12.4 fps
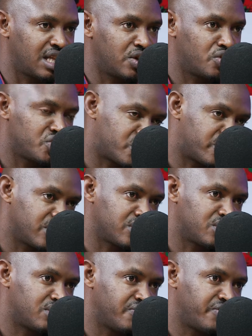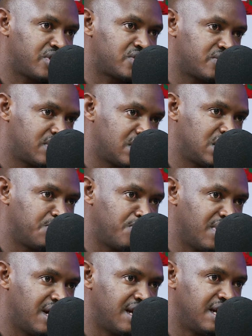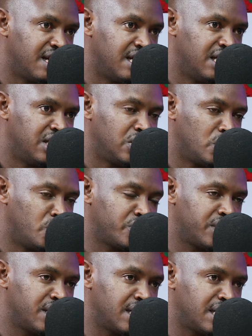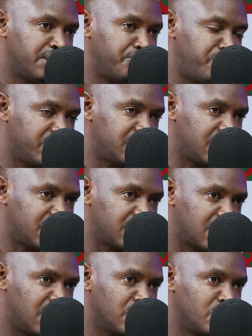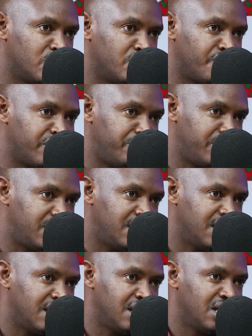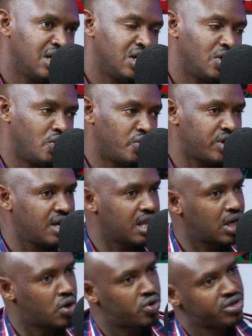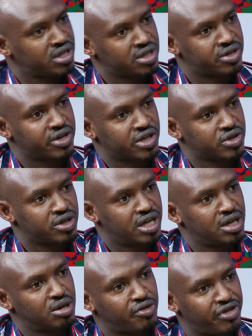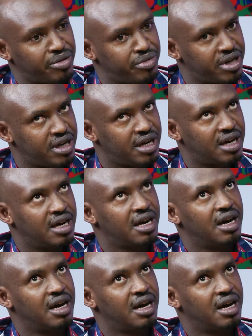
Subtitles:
construction of this strategic plan, looking at the business angle of the media, looking at the content creation angle of the media,